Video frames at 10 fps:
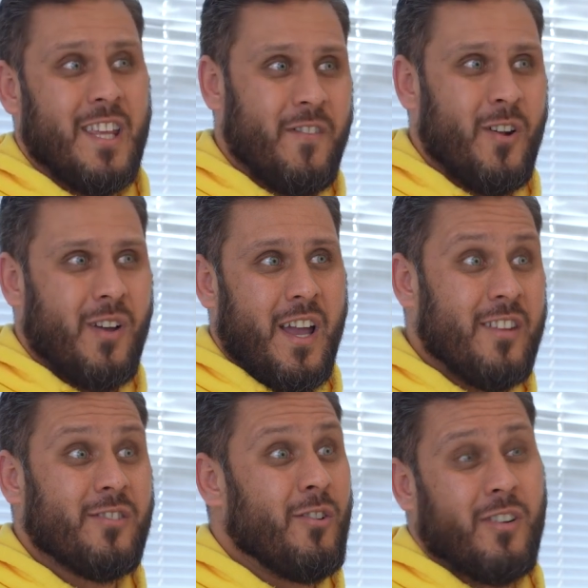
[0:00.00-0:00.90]
if you look at
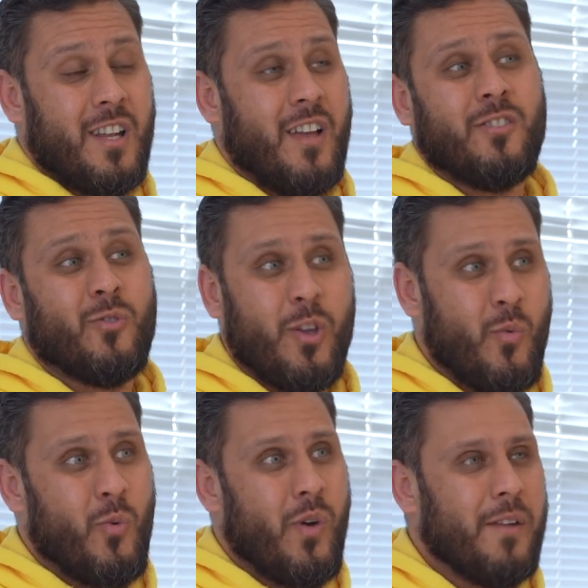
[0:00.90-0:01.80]
historically, are just going
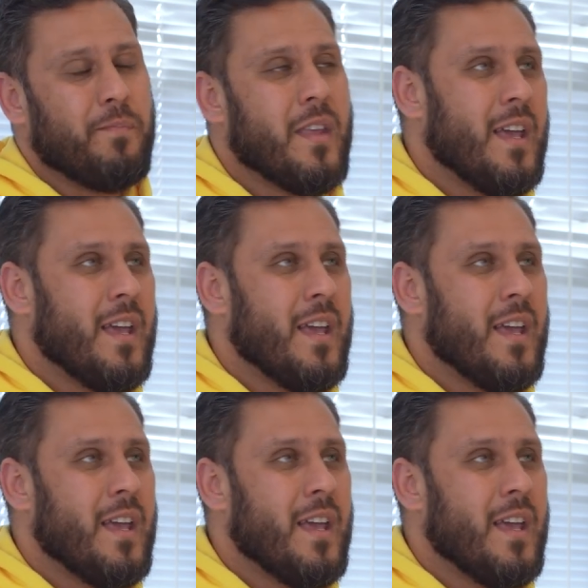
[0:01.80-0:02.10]
one way.